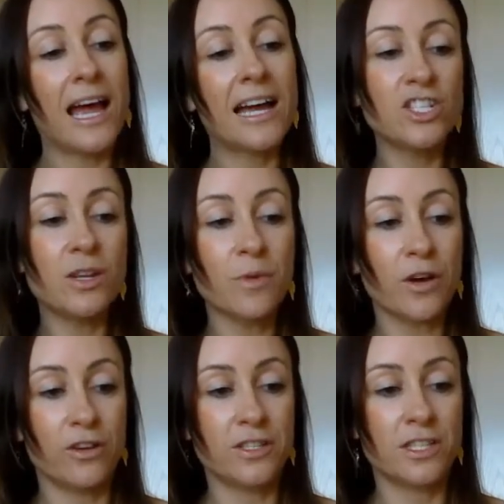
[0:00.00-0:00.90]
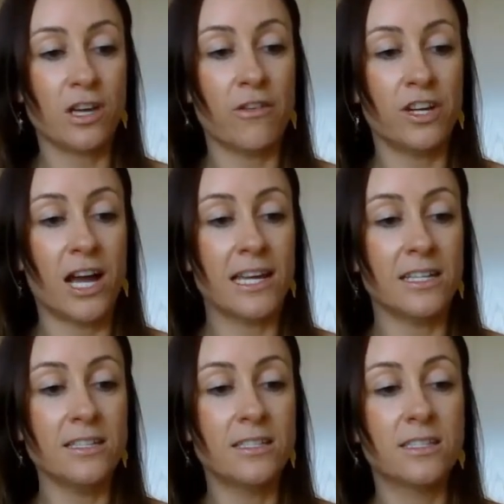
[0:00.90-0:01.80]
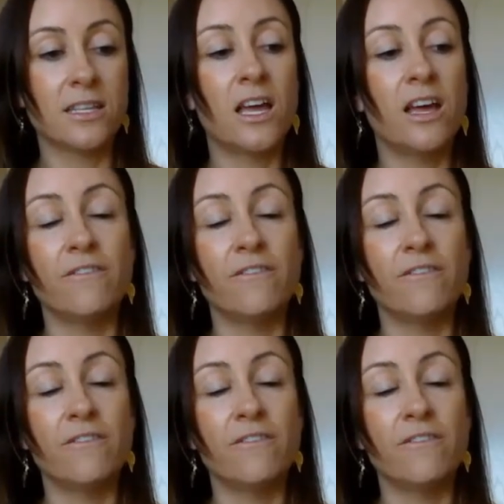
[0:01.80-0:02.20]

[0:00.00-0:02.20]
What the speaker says: Hashimoto's Thyroiditis,